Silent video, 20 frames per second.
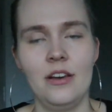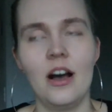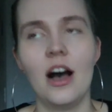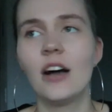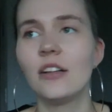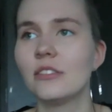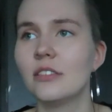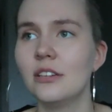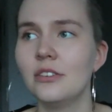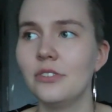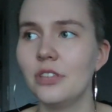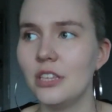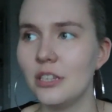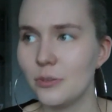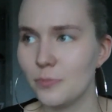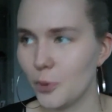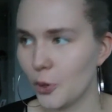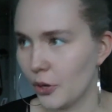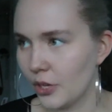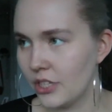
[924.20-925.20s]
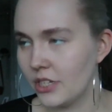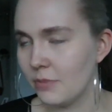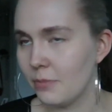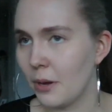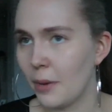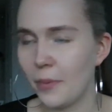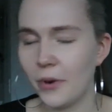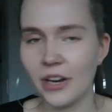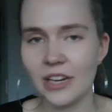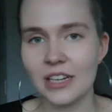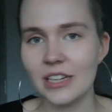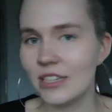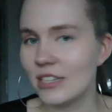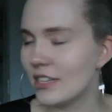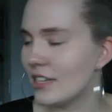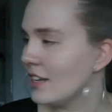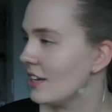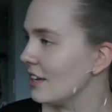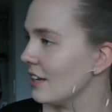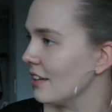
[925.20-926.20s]
until this point in my
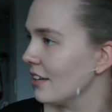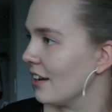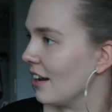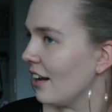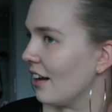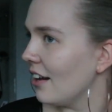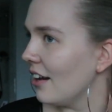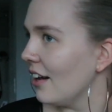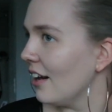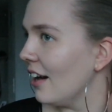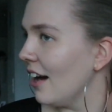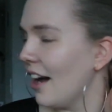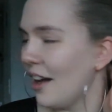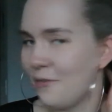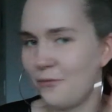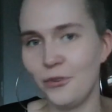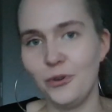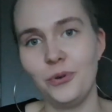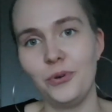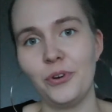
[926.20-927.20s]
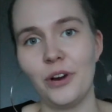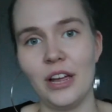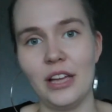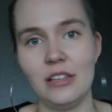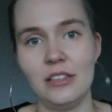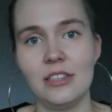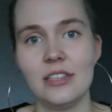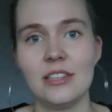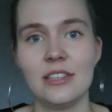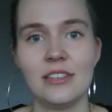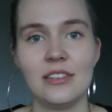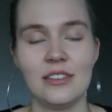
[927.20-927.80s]
pregnancy, I feel great.